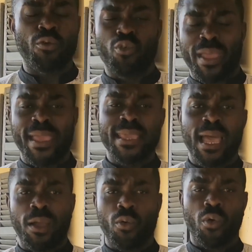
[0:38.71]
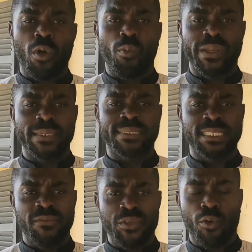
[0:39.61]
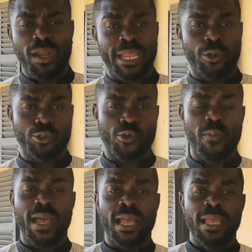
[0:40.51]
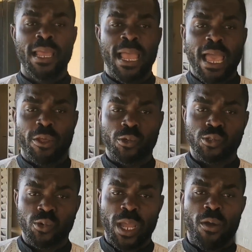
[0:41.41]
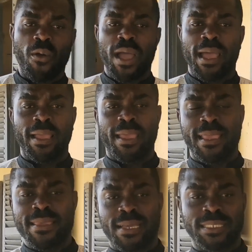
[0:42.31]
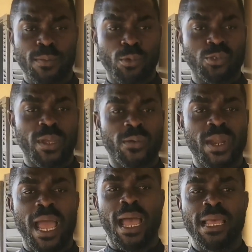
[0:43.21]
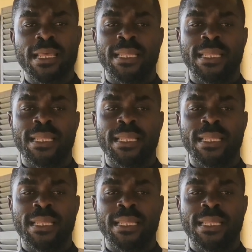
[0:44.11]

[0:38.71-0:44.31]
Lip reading: How do I ya? Or call MonixTVOnline.com and also Elwa and Yasam Kotuakra.